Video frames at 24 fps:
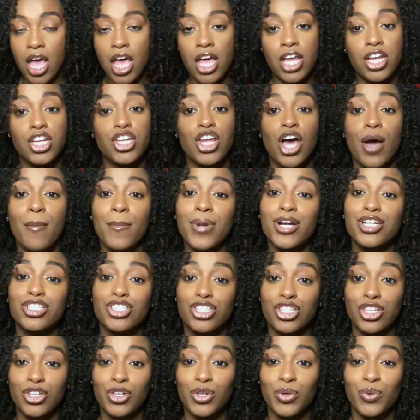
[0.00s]
me. Number
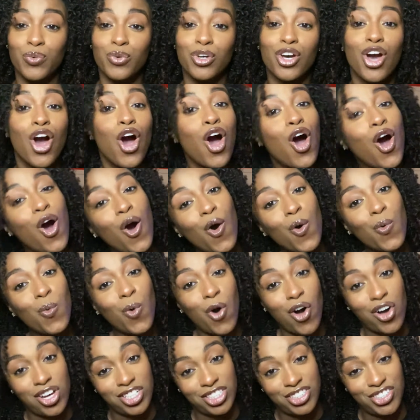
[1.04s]
2,
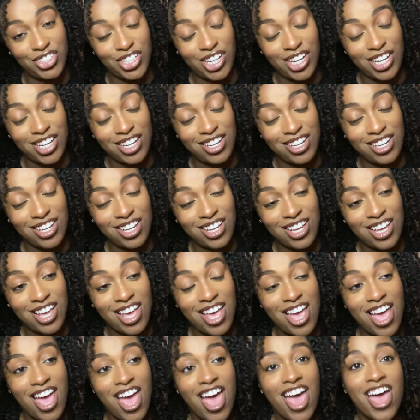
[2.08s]
co-washing.
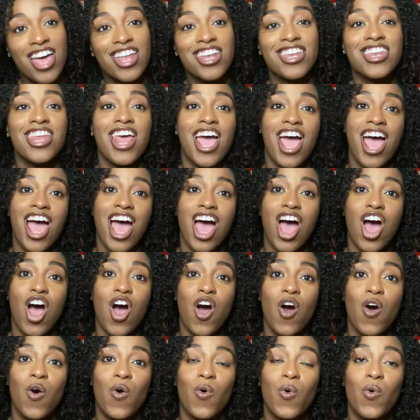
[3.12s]

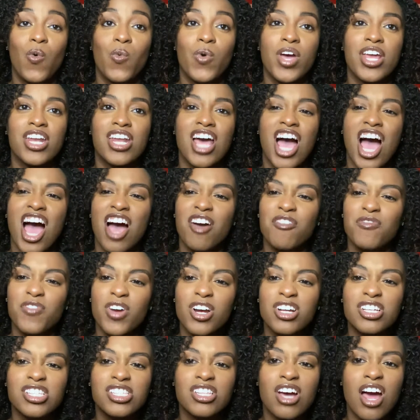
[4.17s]
Now, when I
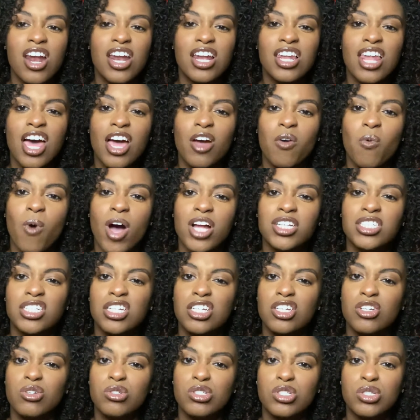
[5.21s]
first started like watching
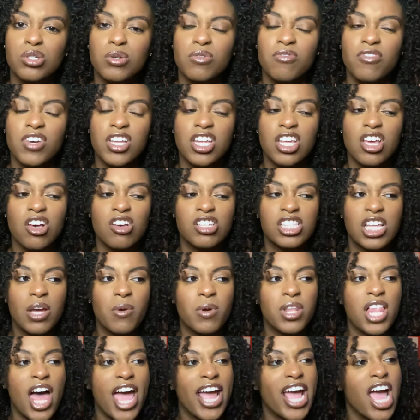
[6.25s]
YouTube videos, they were
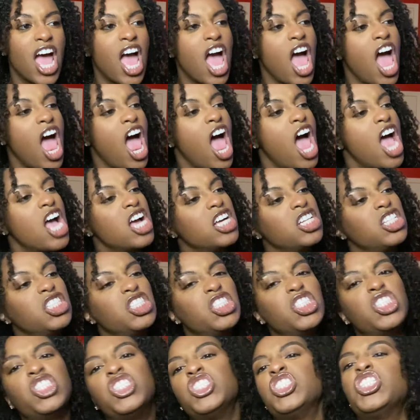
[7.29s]
like,
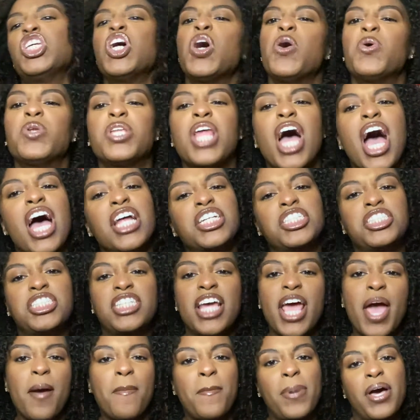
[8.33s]
do not
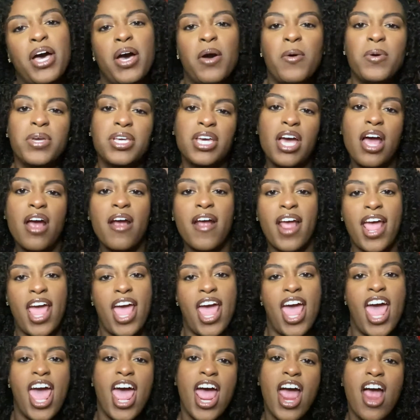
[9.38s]
shampoo your
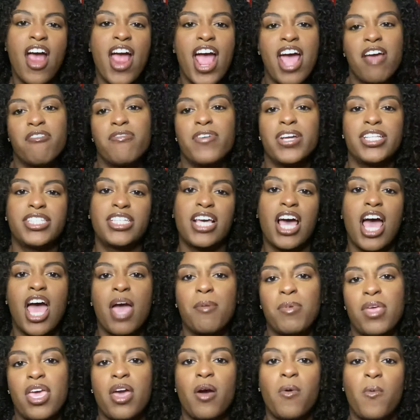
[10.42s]
hair every time
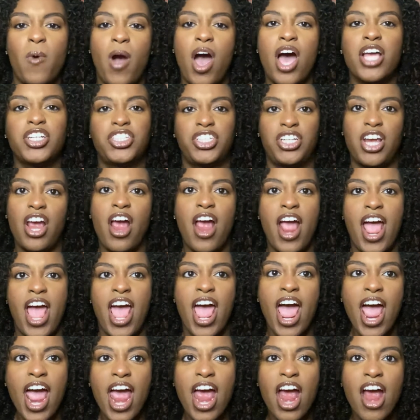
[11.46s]
you wash your
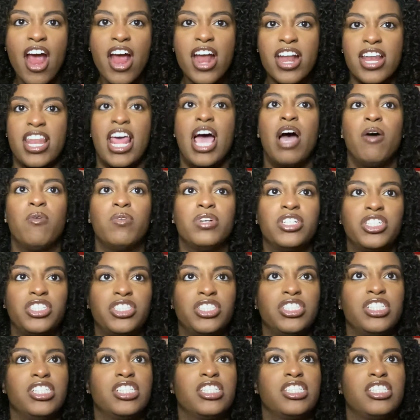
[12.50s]
hair. And that was
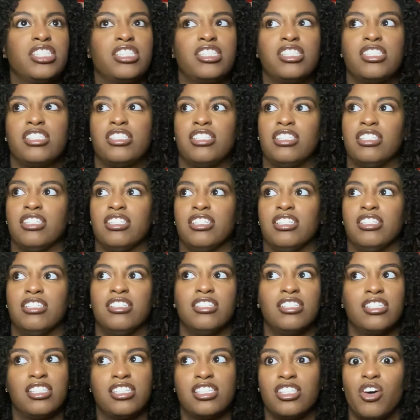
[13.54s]
just
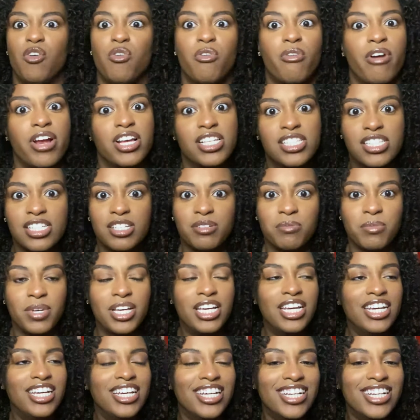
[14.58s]
so crazy to me.